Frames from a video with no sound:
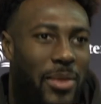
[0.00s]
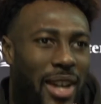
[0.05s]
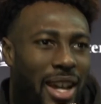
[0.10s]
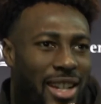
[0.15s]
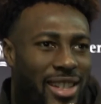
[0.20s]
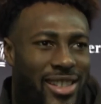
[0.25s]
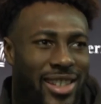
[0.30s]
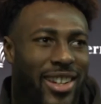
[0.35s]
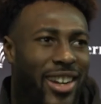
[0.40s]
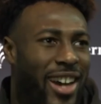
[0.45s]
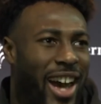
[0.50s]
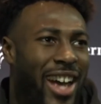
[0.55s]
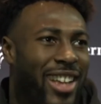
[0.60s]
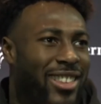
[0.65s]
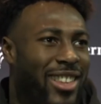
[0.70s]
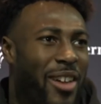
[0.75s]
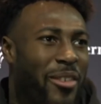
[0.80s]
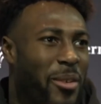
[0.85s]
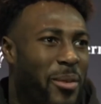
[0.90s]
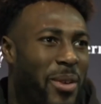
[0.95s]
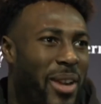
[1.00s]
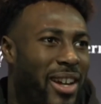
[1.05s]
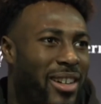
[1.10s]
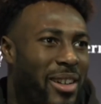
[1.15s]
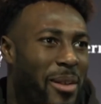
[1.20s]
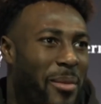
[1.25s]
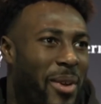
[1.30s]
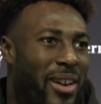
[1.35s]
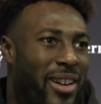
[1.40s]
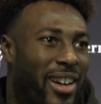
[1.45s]
yeah, still, I love it when I
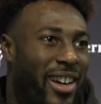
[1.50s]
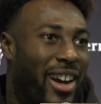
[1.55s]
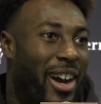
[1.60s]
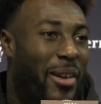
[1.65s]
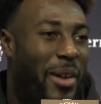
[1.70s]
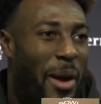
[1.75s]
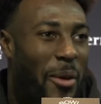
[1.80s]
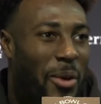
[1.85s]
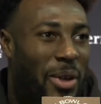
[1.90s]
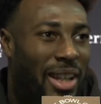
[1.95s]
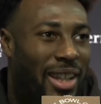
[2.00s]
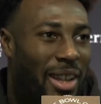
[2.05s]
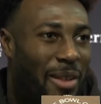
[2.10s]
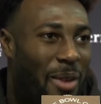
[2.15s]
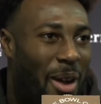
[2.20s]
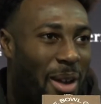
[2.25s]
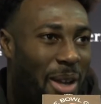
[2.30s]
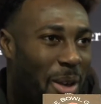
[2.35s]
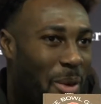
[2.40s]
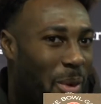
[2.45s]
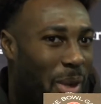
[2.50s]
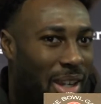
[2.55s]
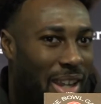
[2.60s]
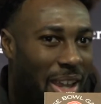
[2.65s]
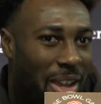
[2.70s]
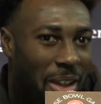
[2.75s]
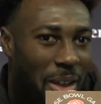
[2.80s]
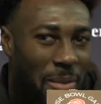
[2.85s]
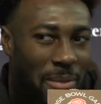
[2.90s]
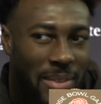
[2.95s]
come out here. I want to live out here one
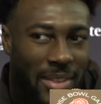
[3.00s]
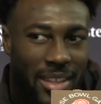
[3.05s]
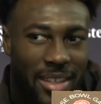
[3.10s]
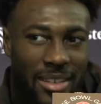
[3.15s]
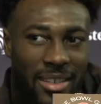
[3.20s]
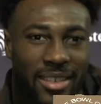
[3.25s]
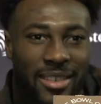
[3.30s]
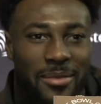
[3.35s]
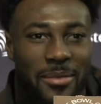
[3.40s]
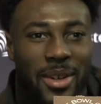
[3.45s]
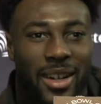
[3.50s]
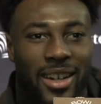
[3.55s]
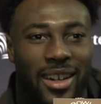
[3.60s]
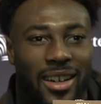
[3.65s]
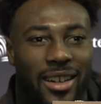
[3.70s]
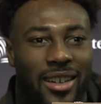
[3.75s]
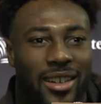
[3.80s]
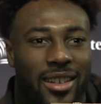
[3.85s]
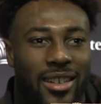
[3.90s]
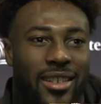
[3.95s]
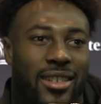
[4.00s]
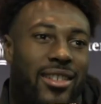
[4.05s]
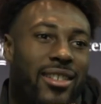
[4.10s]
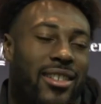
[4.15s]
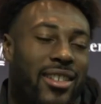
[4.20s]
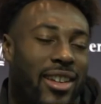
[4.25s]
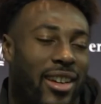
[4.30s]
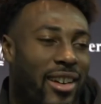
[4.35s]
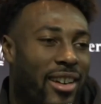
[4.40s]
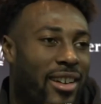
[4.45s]
day, hopefully. But
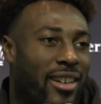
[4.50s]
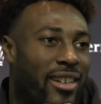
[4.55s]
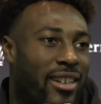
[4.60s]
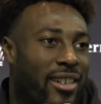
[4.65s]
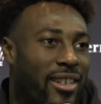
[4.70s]
yeah.